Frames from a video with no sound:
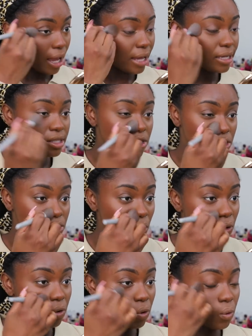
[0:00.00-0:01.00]
And it's
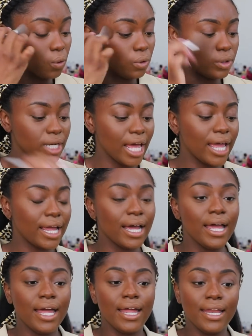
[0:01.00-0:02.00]
so cool. Like,
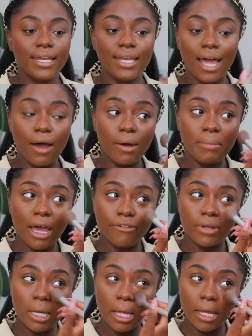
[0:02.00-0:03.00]
now I'm
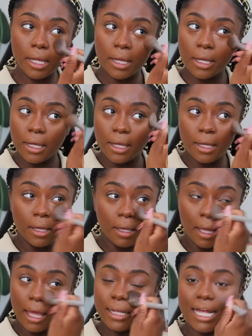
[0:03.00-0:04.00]
having, like,
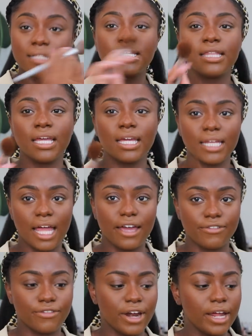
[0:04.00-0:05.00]
and that's the thing in
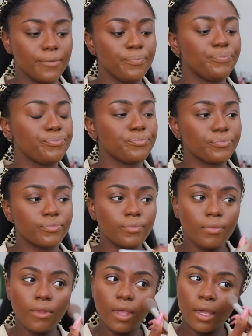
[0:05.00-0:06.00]
life, right?
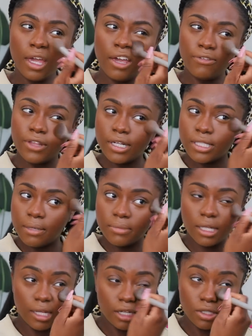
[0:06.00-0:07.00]
If there's
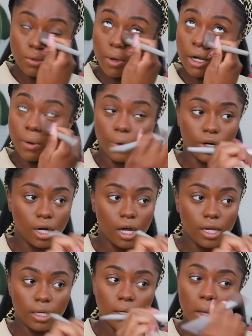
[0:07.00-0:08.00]
something that you want to work
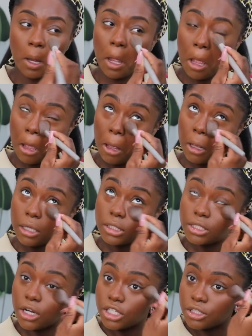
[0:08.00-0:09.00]
on,
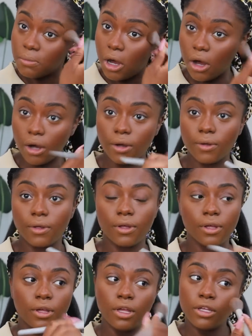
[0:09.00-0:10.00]
start small.
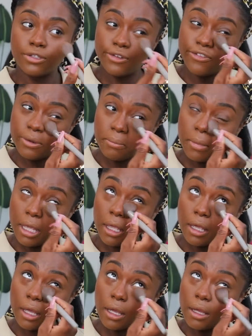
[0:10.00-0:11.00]
So for
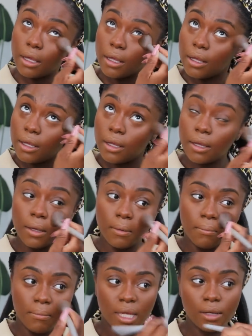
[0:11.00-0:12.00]
me,
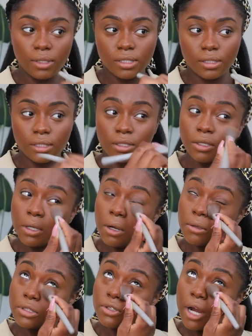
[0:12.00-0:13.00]
you
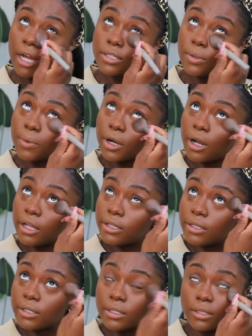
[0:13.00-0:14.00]
know, trying to work
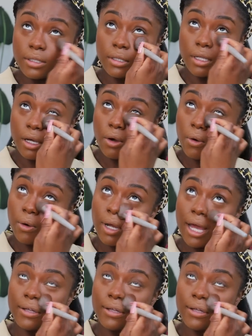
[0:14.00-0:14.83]
on the whole